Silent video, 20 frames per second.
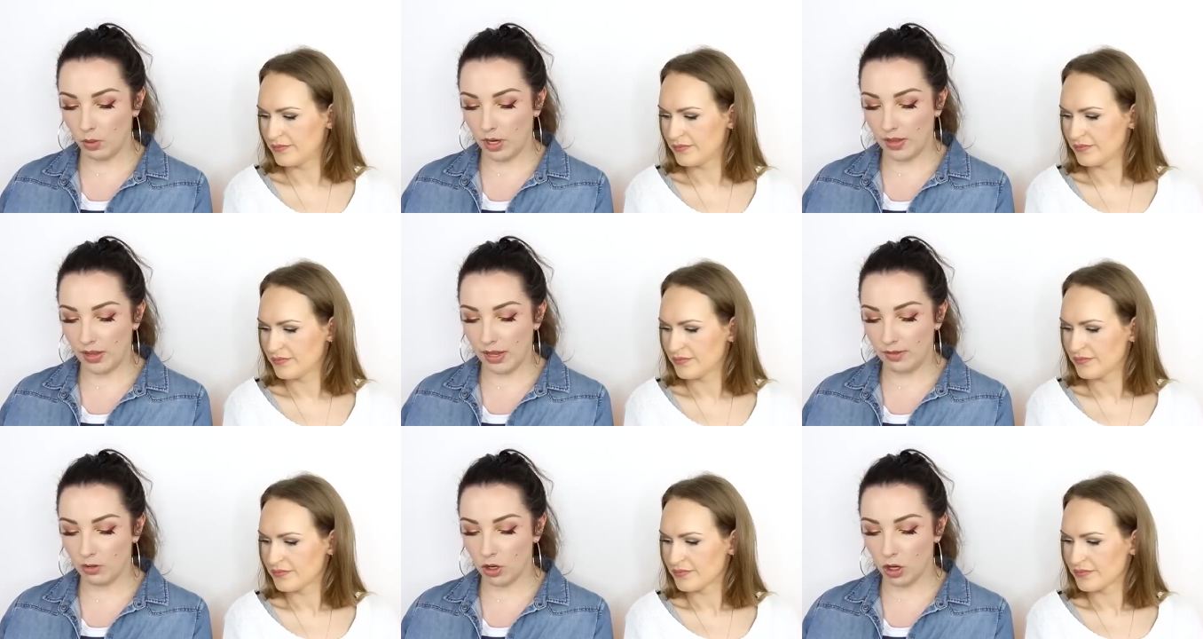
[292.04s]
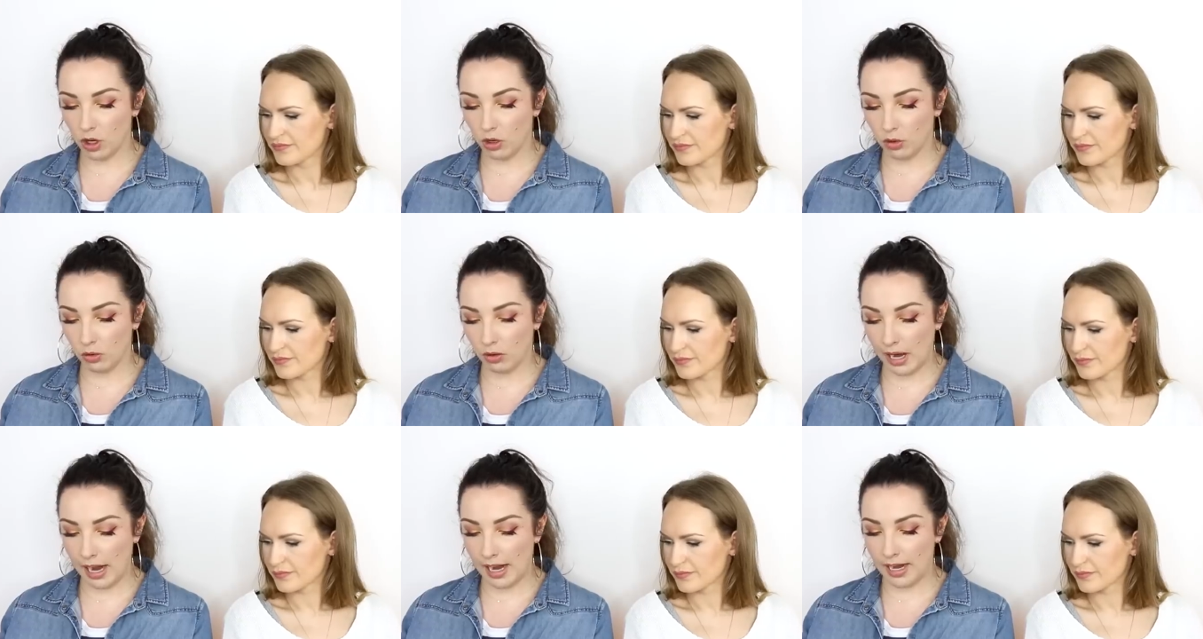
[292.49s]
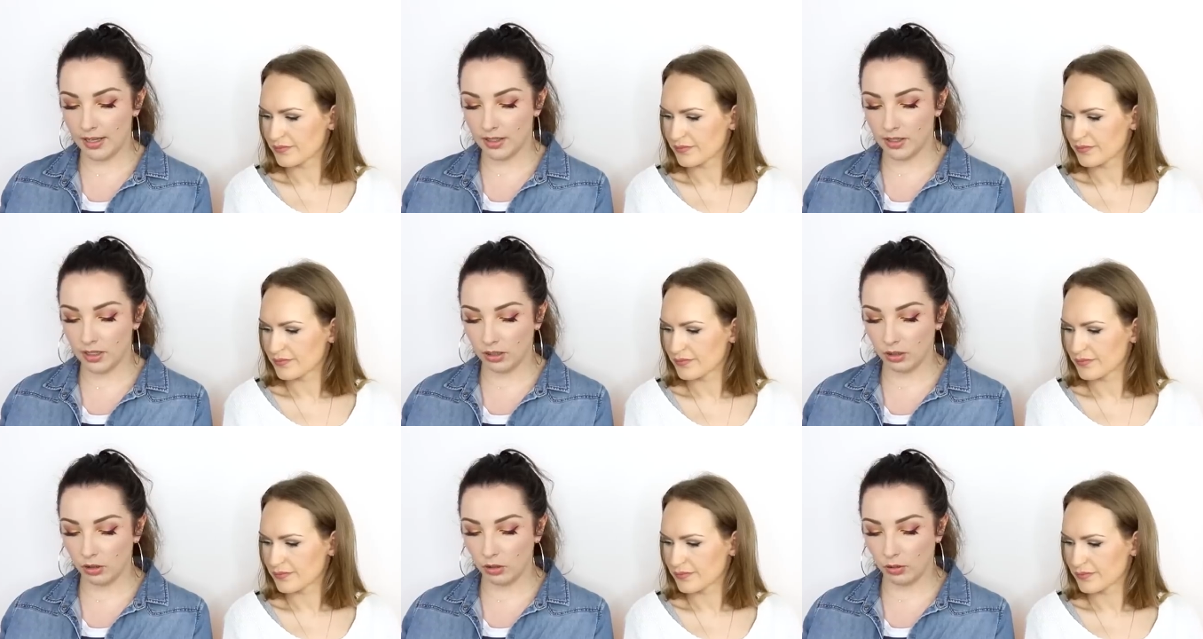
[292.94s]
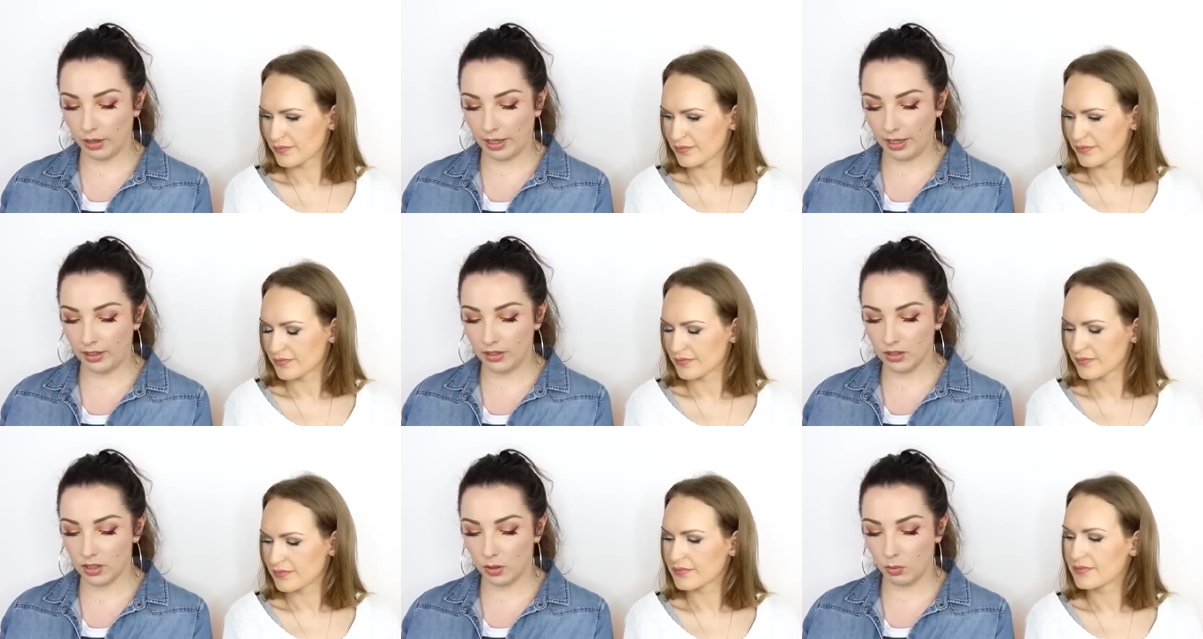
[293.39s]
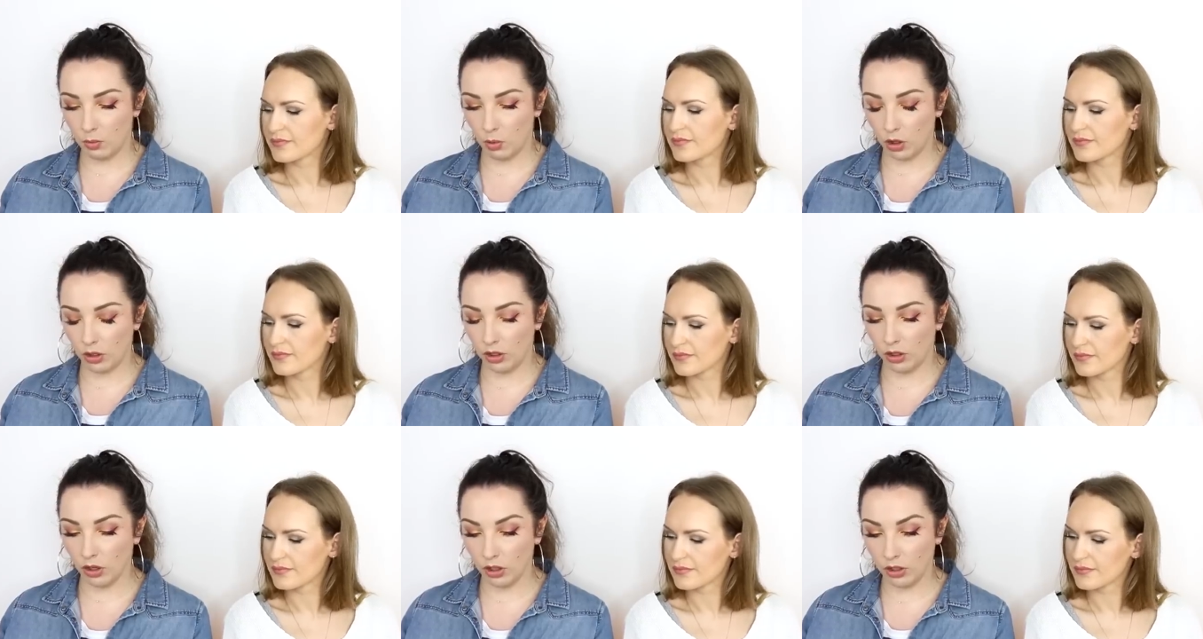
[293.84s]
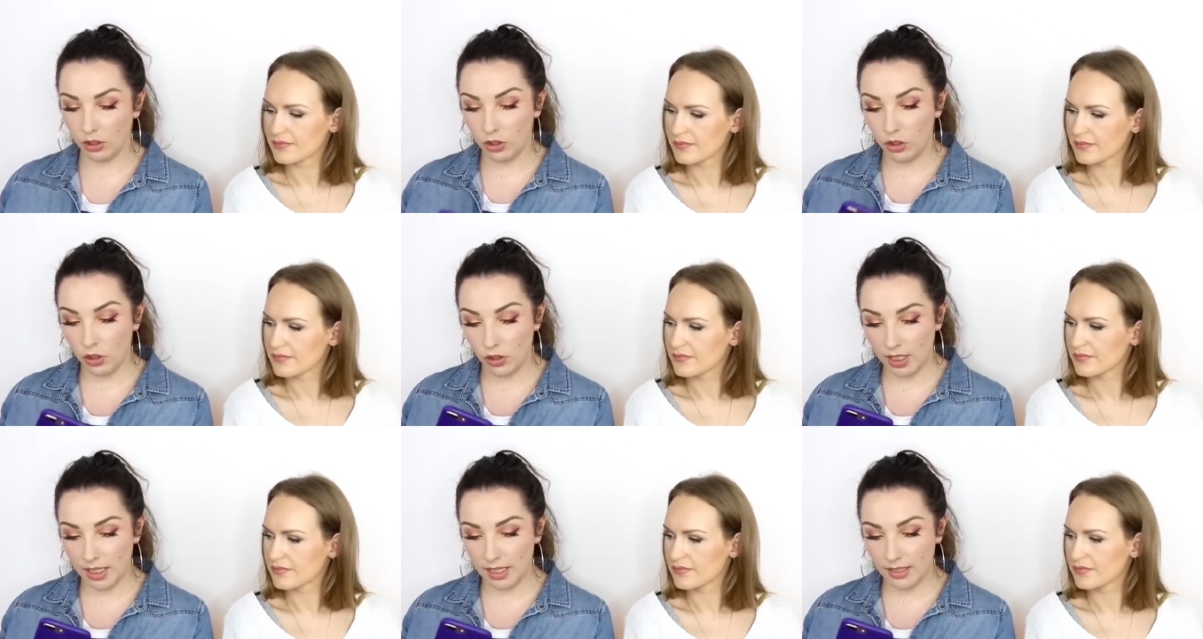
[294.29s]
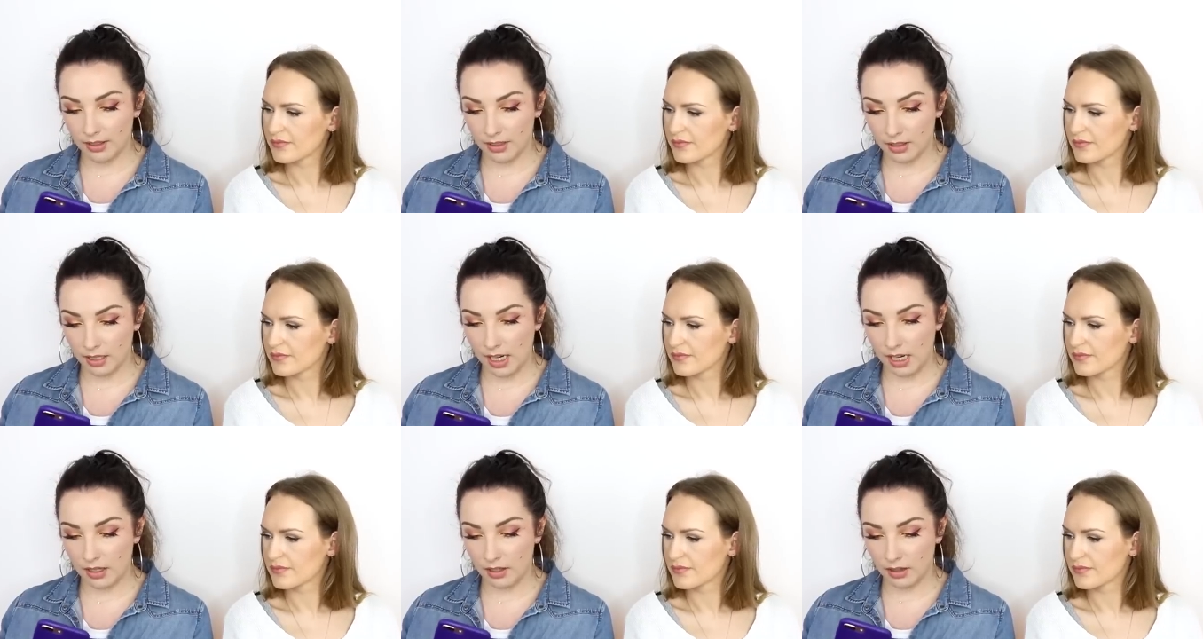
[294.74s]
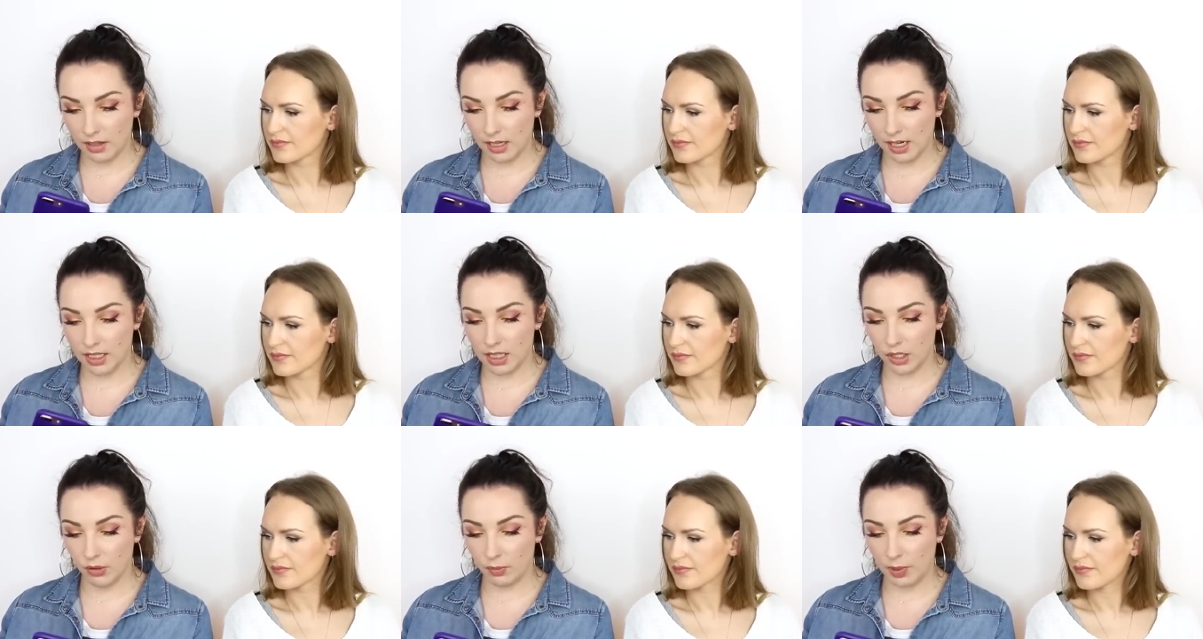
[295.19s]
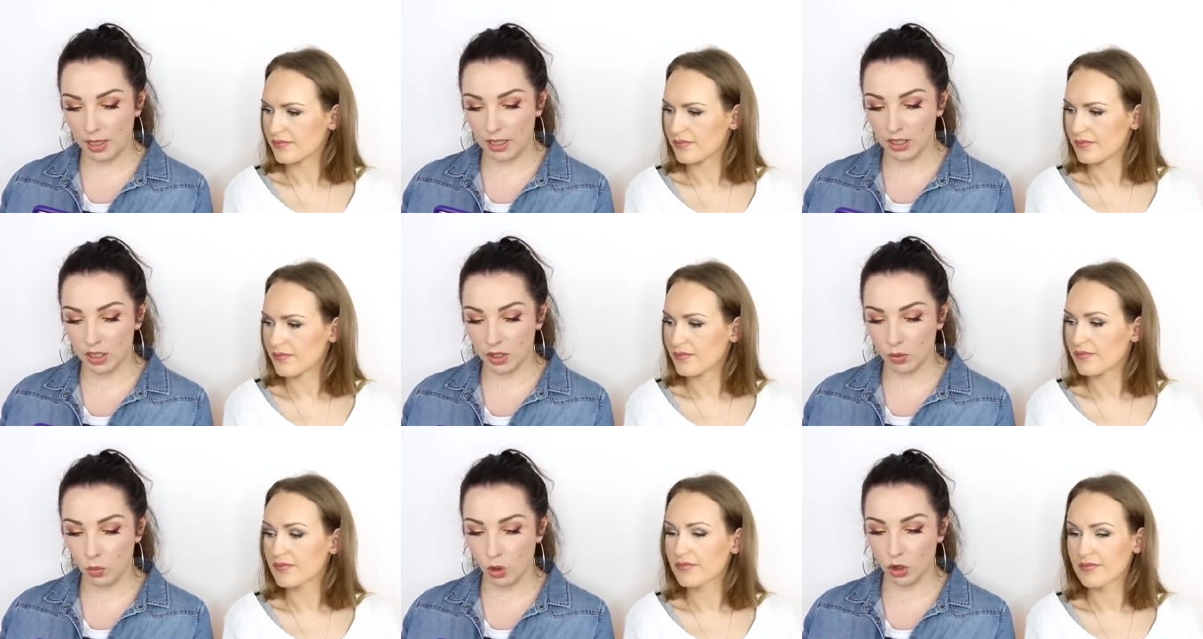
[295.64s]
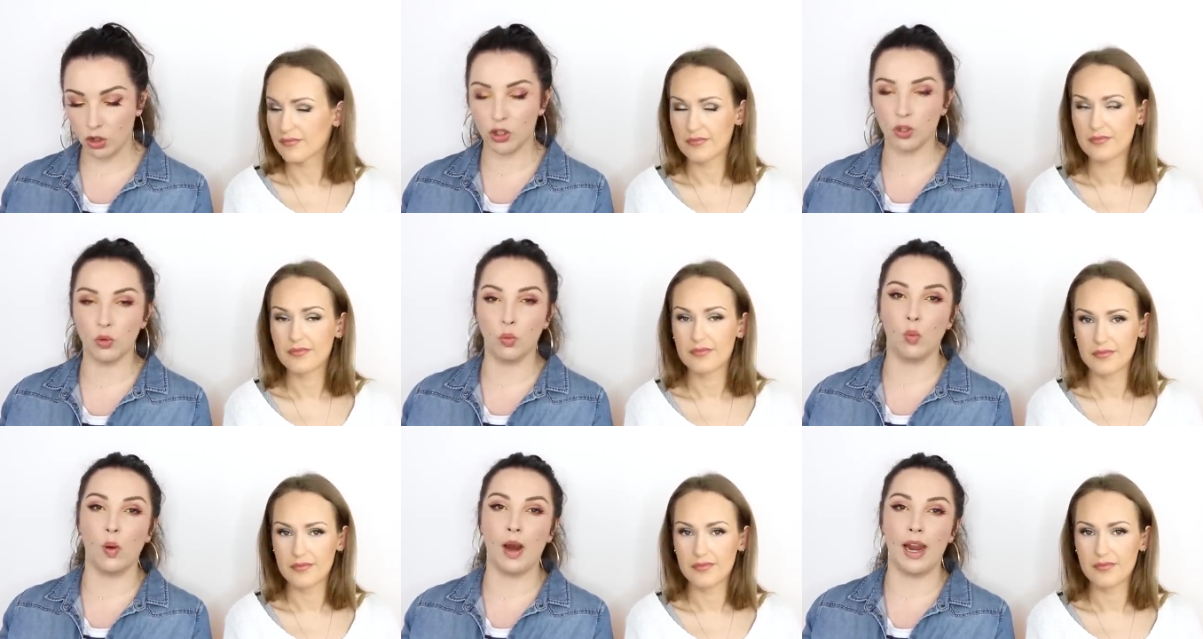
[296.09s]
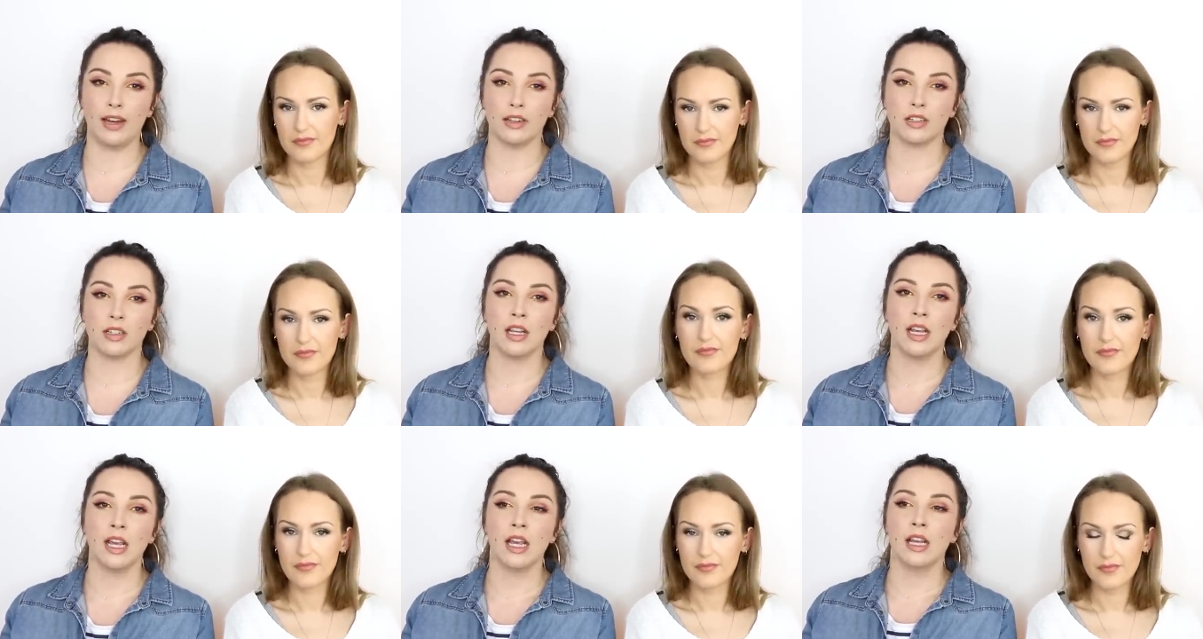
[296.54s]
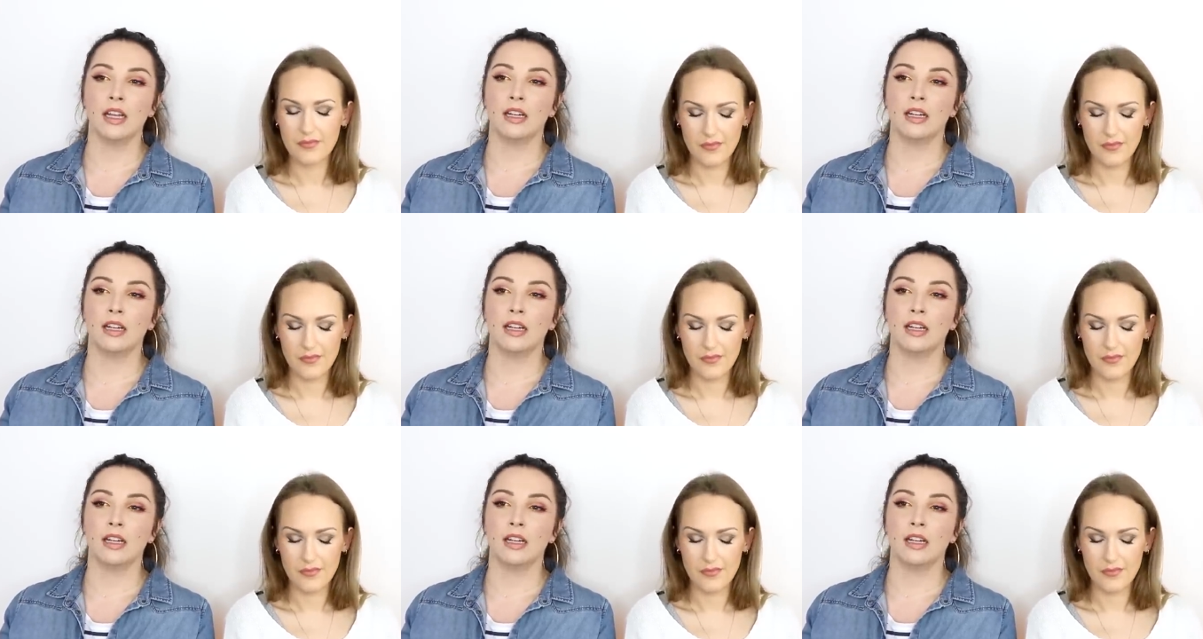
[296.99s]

Speaker 1: where they've got greys and greens and whatnot, you can see that these have been swatched wet.